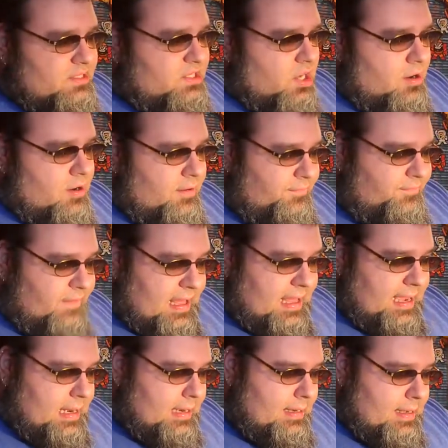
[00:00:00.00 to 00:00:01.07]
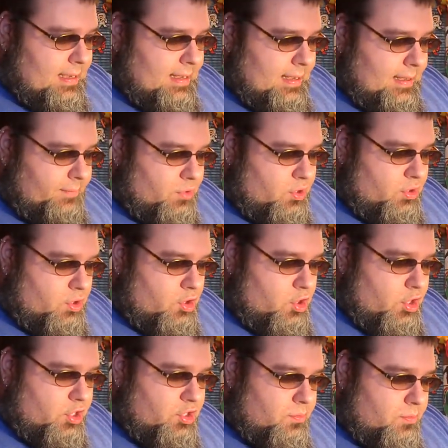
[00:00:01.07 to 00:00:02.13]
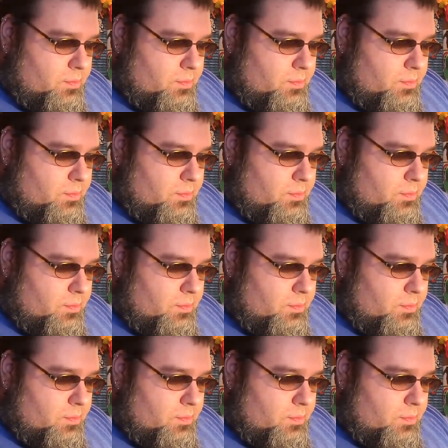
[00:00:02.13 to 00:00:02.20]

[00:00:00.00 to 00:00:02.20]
it's hard to find good